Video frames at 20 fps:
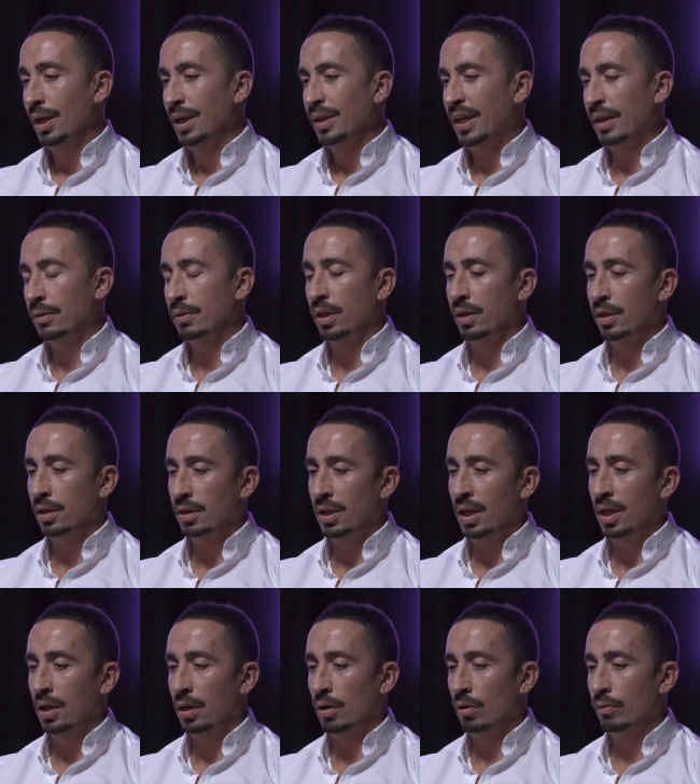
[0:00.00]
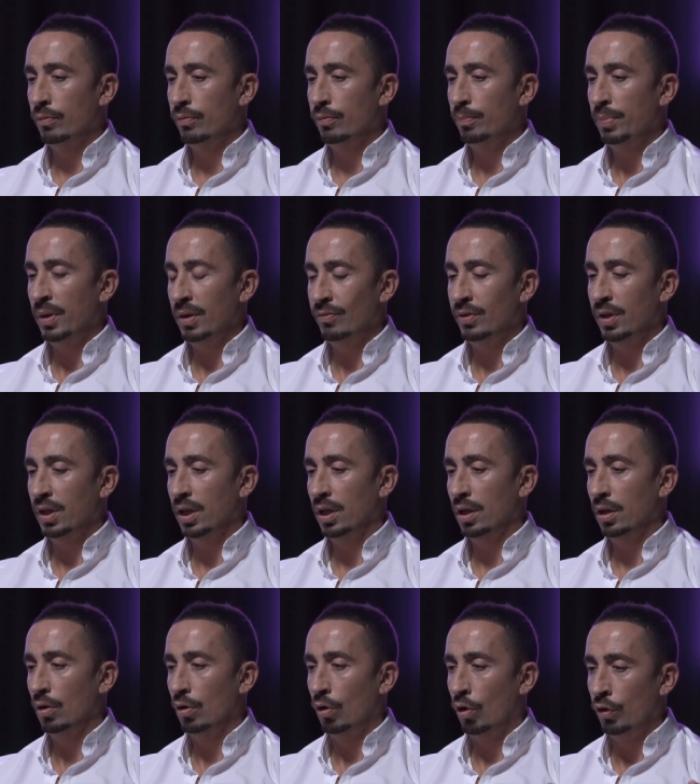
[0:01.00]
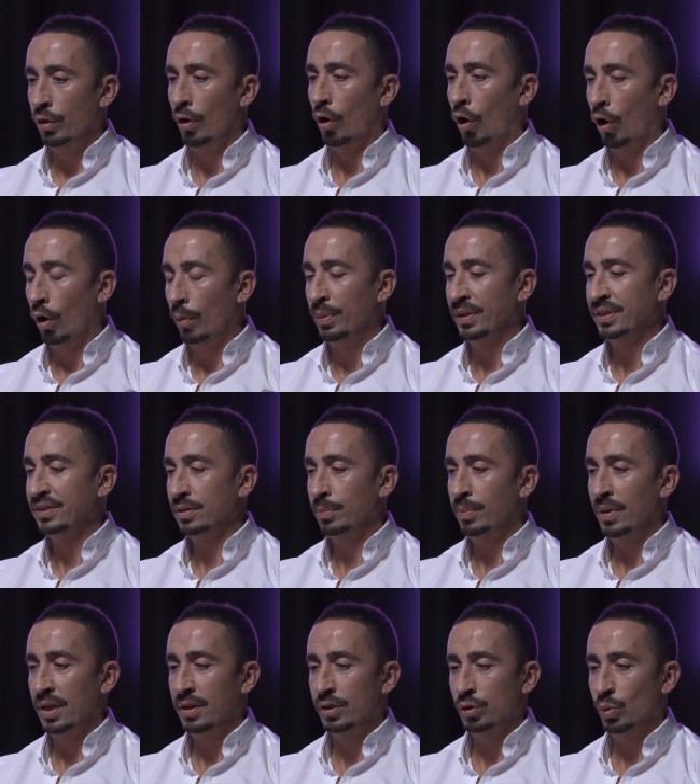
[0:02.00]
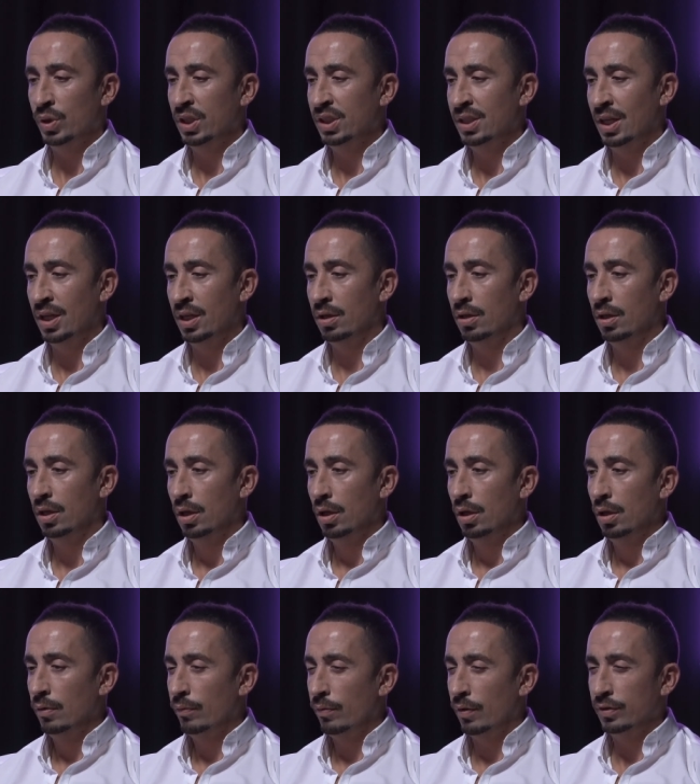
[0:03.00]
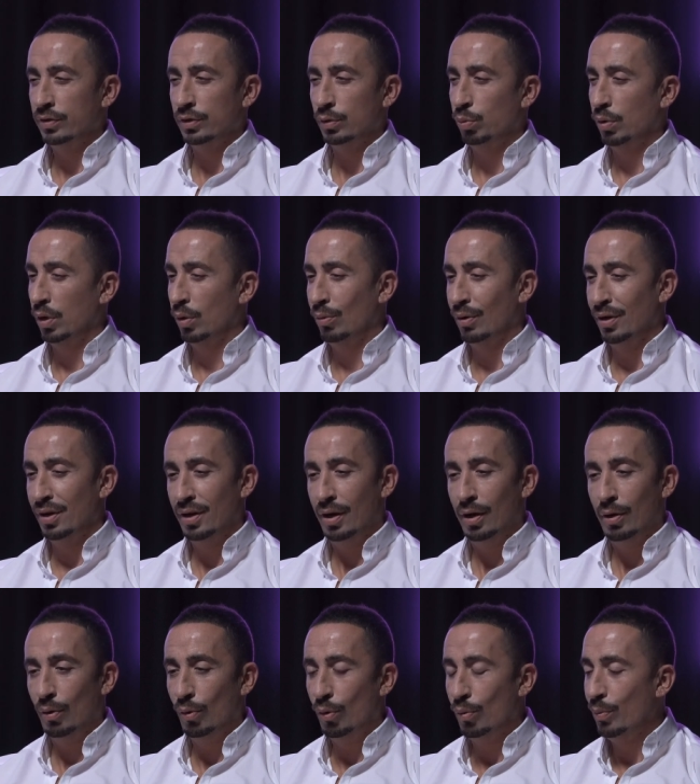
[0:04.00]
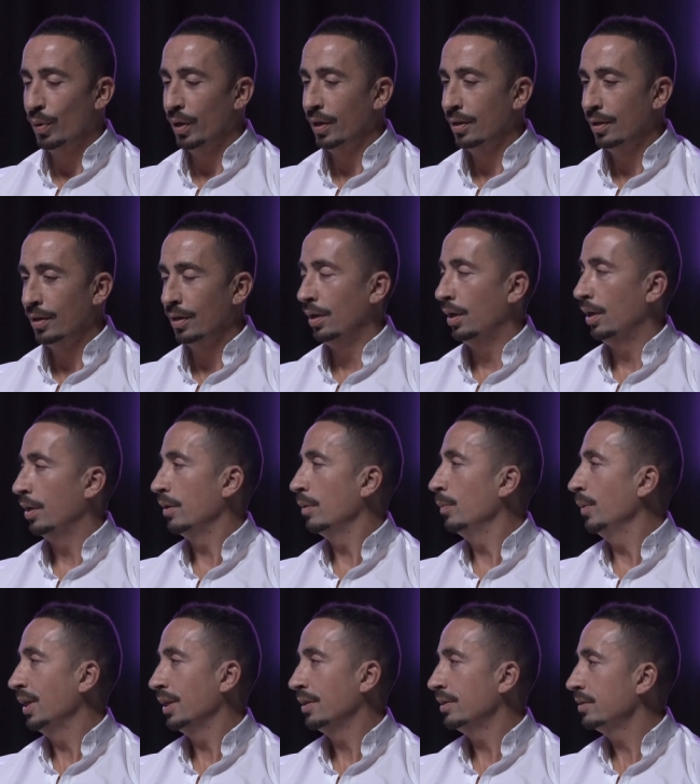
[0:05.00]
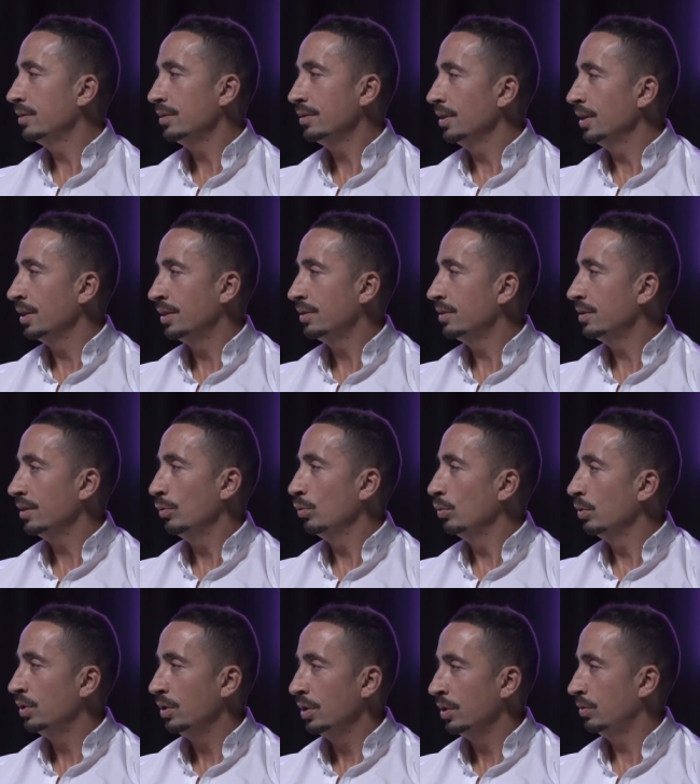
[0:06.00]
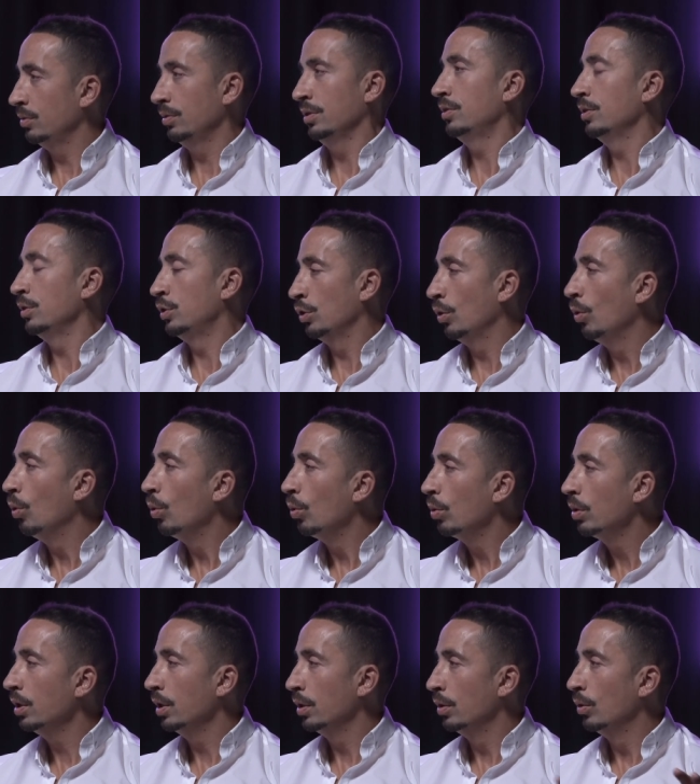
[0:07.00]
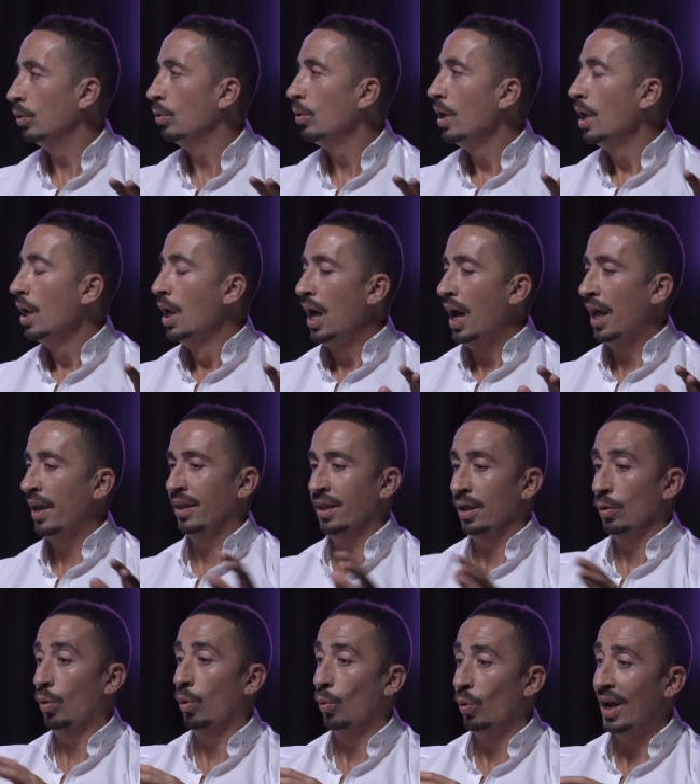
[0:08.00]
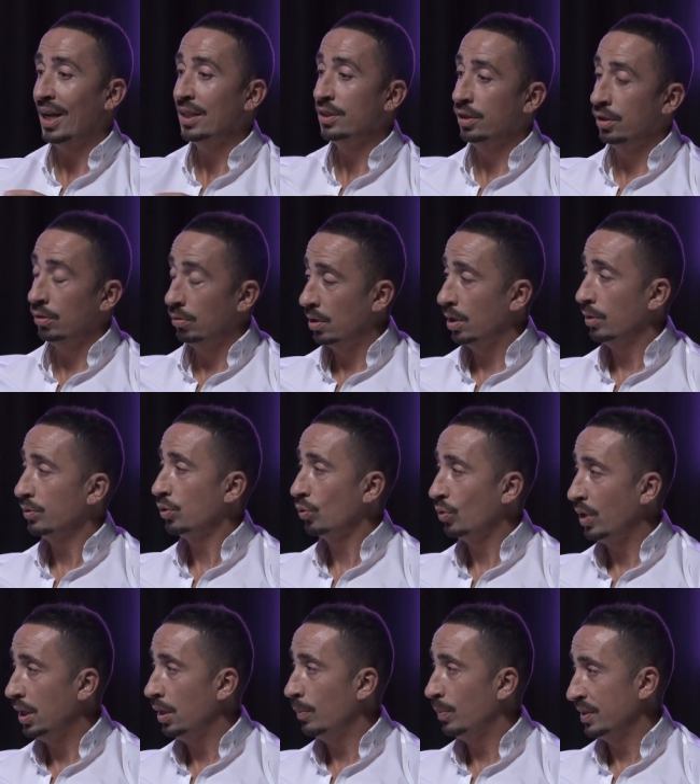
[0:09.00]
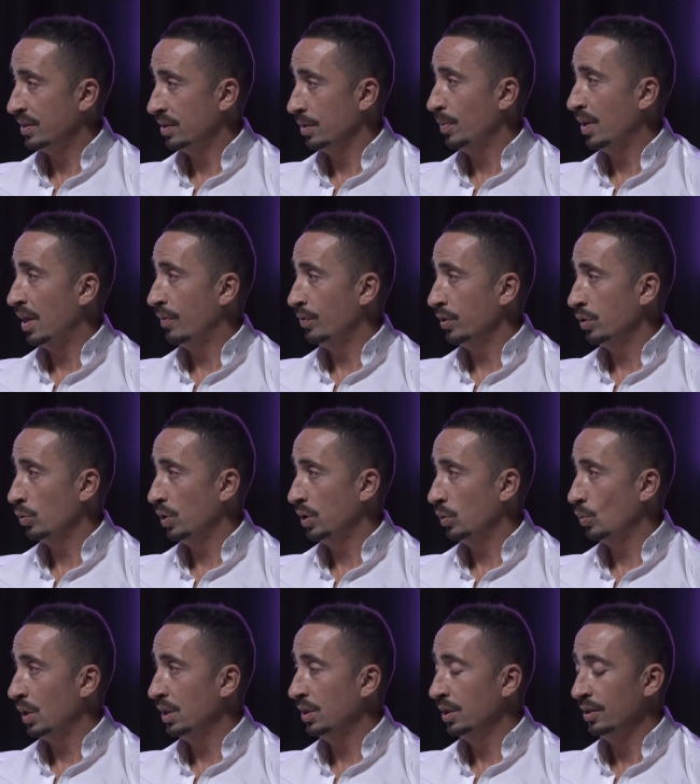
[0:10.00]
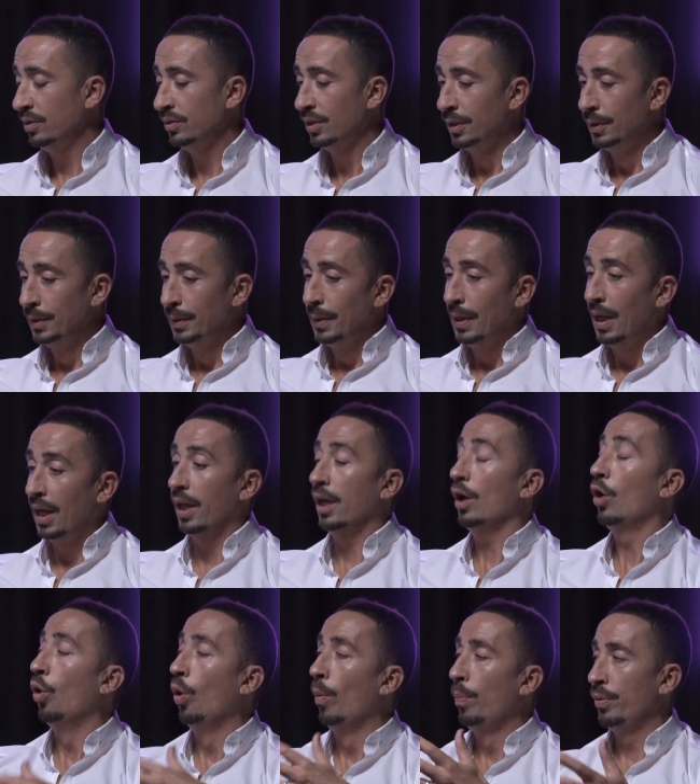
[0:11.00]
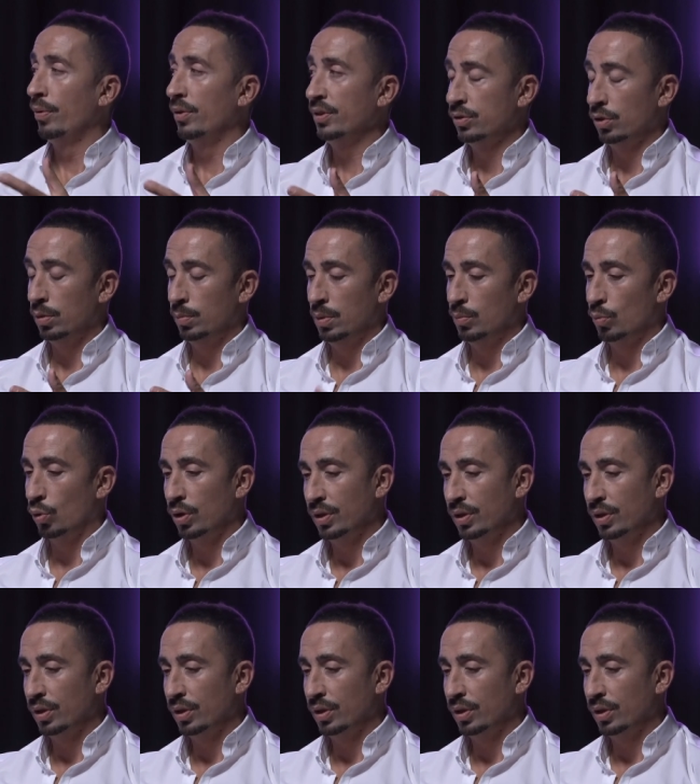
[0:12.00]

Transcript: that kind of thing of pivoting or the, our business plan in 2010 versus where we're now, oh my God, I mean, it's a joke, you know? And I think what we're actually doing now is creating a business plan for the 2020s. And I hope there is going to be more